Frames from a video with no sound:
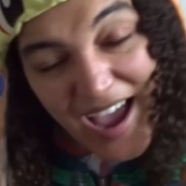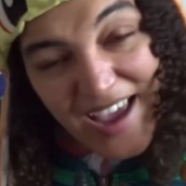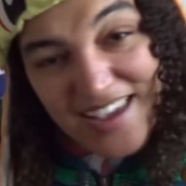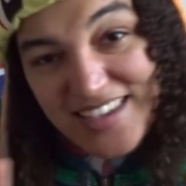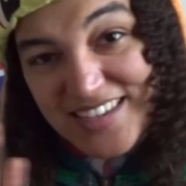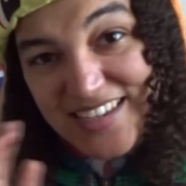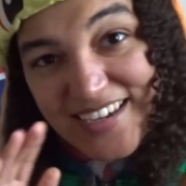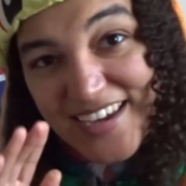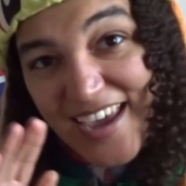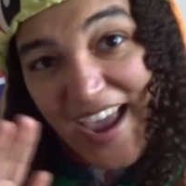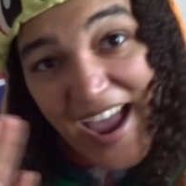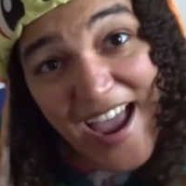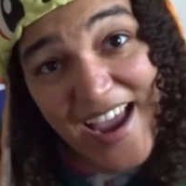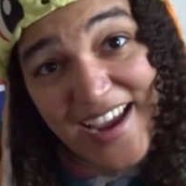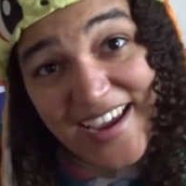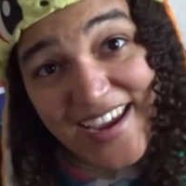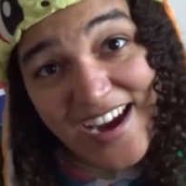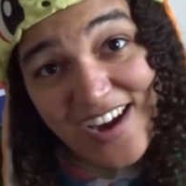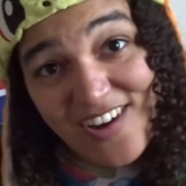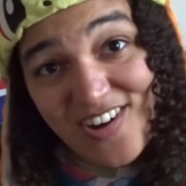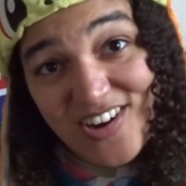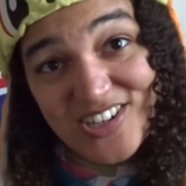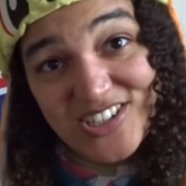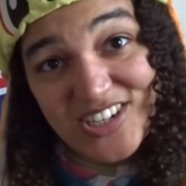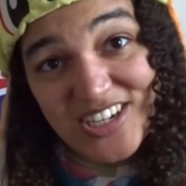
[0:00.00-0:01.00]
You can't
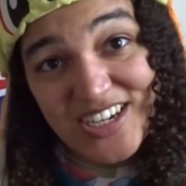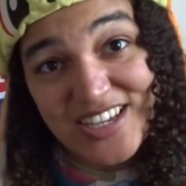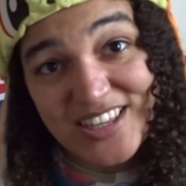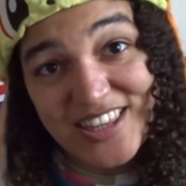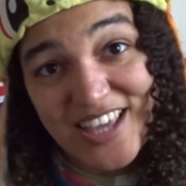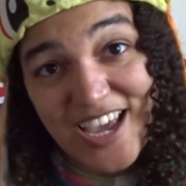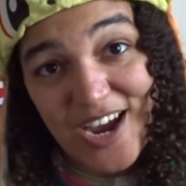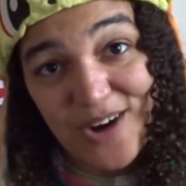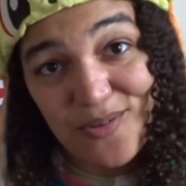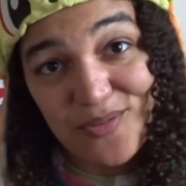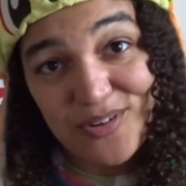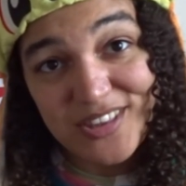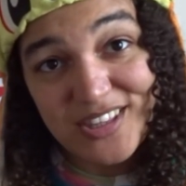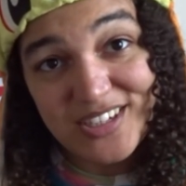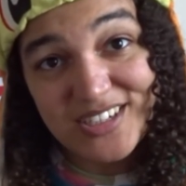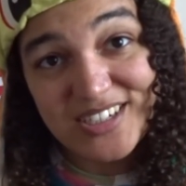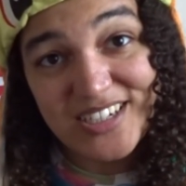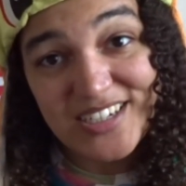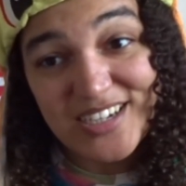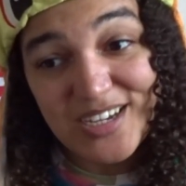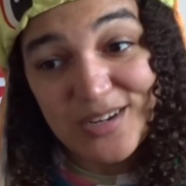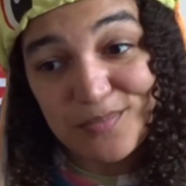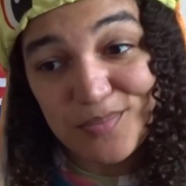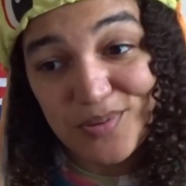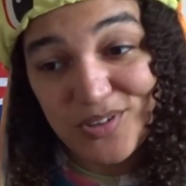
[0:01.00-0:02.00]
guarantee that with the
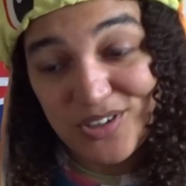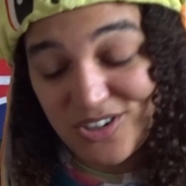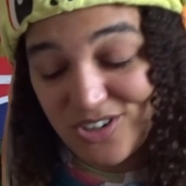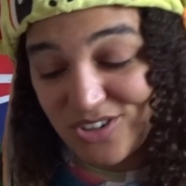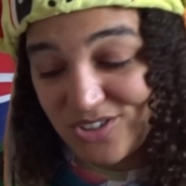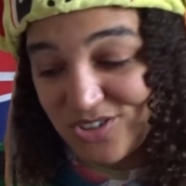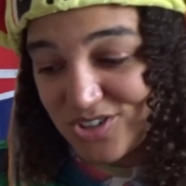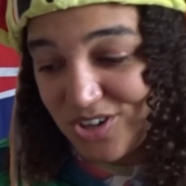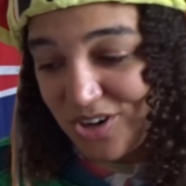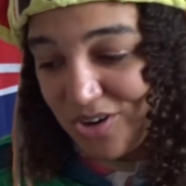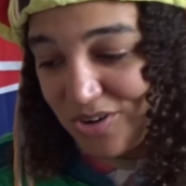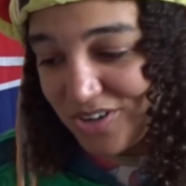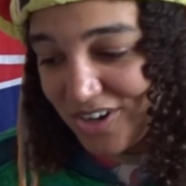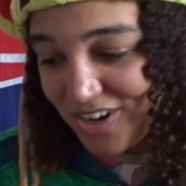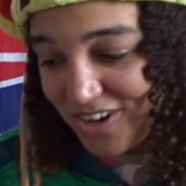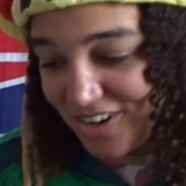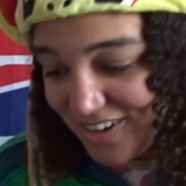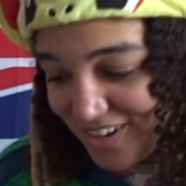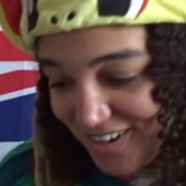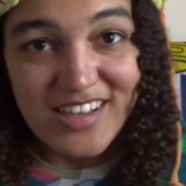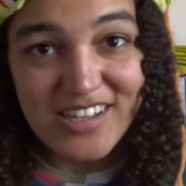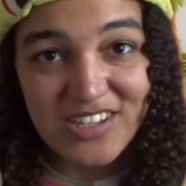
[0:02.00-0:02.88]
D-input controller.